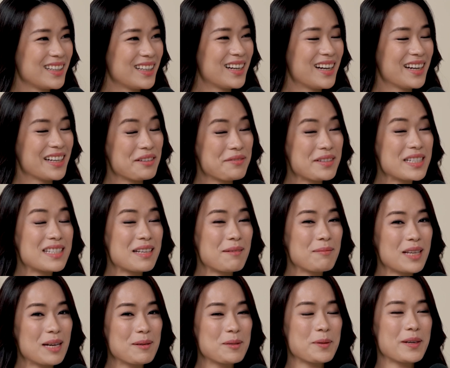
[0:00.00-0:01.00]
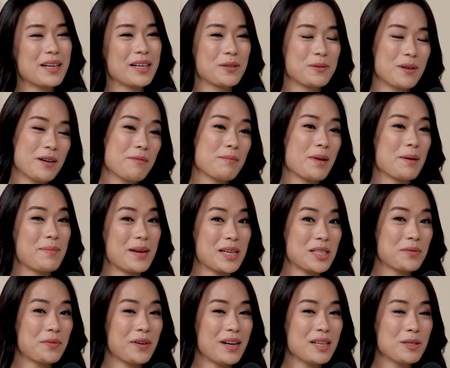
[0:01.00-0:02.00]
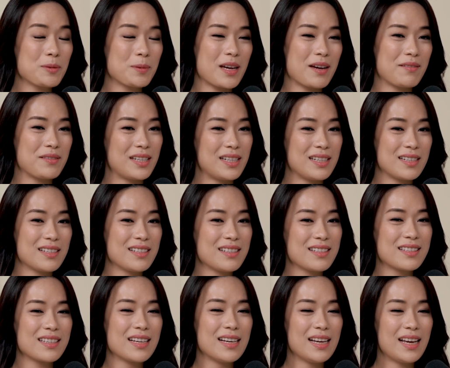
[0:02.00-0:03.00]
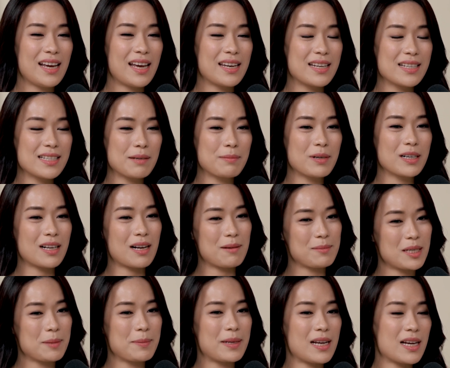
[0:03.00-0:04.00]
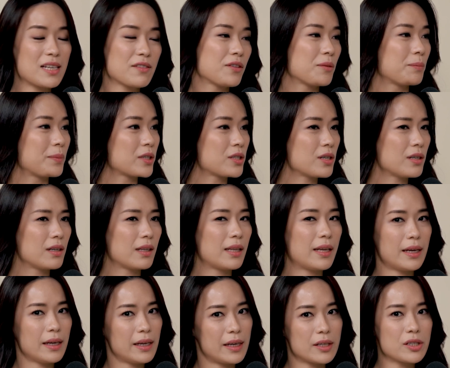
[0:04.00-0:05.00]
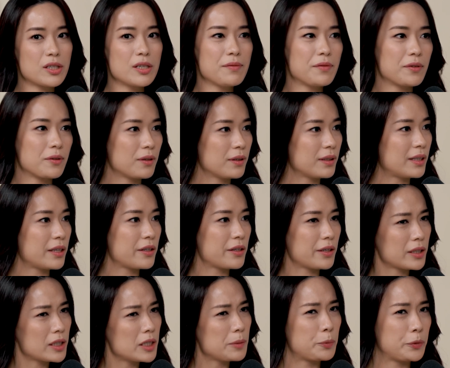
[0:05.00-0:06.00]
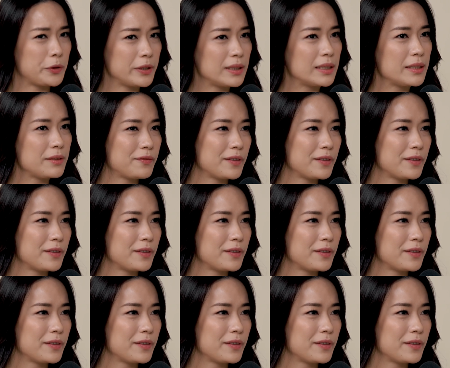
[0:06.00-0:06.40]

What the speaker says: Yeah, and even sometimes when I go out with my best friends, we have dinners, and then someone comes up and asks for a picture, they're like, hey, I actually forgot that you're actually pretty